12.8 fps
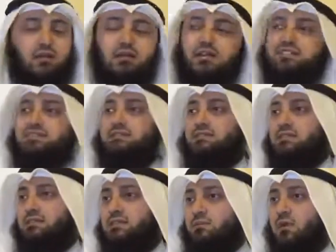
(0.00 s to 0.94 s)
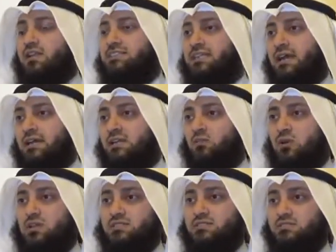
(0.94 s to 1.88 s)
the body's hand
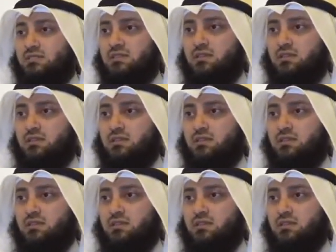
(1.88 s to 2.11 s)
was,